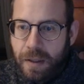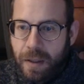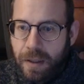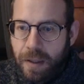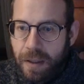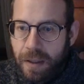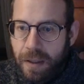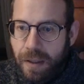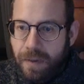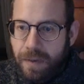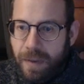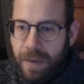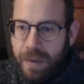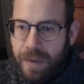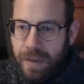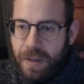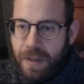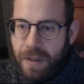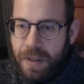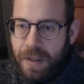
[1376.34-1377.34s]
I think
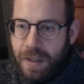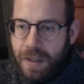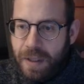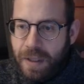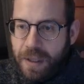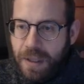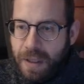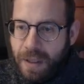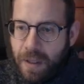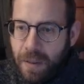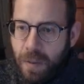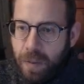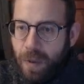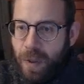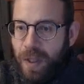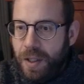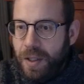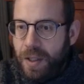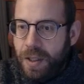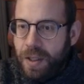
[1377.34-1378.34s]
this
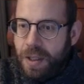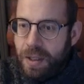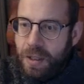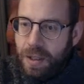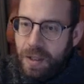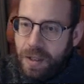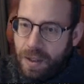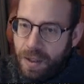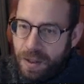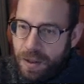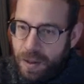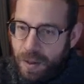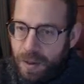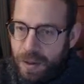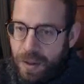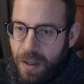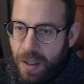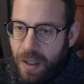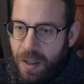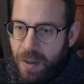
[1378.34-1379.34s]
one should
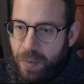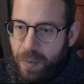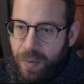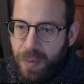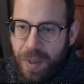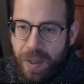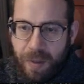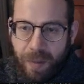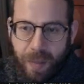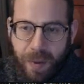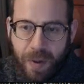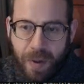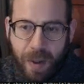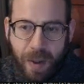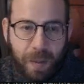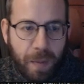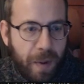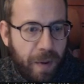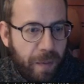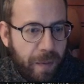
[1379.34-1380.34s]
not be a
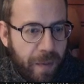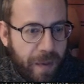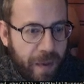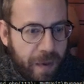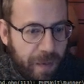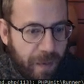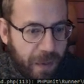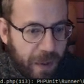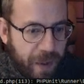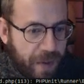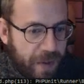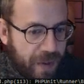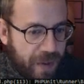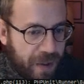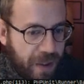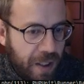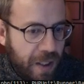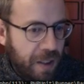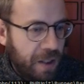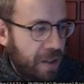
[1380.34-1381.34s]
problem, because
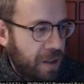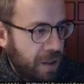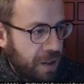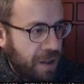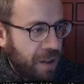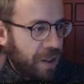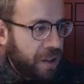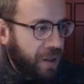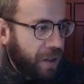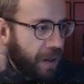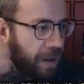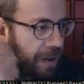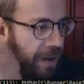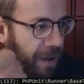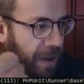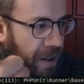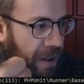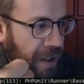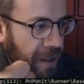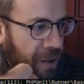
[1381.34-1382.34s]
integers are
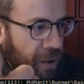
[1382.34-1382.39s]
32